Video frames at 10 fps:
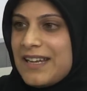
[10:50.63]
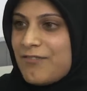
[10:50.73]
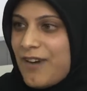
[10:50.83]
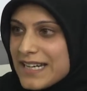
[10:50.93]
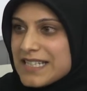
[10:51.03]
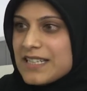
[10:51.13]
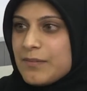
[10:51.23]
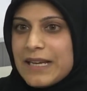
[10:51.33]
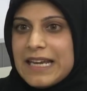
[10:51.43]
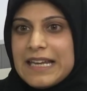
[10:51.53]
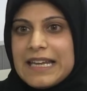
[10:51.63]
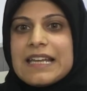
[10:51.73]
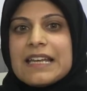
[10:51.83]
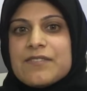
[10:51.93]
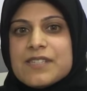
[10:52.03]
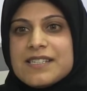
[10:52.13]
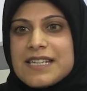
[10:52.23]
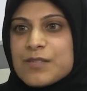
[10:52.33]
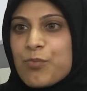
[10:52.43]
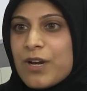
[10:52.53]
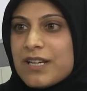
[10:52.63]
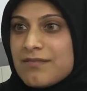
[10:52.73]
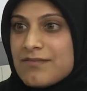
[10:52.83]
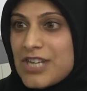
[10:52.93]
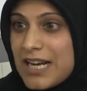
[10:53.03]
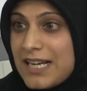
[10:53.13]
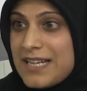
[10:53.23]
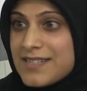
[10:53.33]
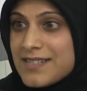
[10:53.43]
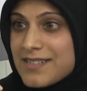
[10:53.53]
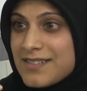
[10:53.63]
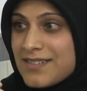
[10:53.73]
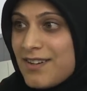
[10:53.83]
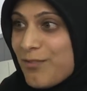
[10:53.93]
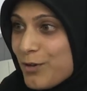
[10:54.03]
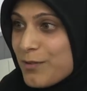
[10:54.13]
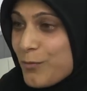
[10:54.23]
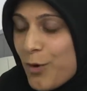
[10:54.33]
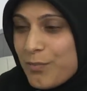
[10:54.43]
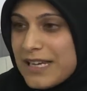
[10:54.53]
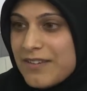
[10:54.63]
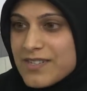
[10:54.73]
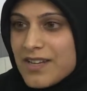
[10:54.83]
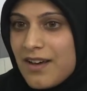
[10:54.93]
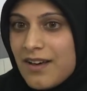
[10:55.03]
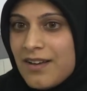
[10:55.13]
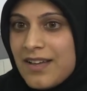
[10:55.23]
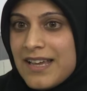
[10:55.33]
right at the beginning, he gives a six-point checklist of what believers are.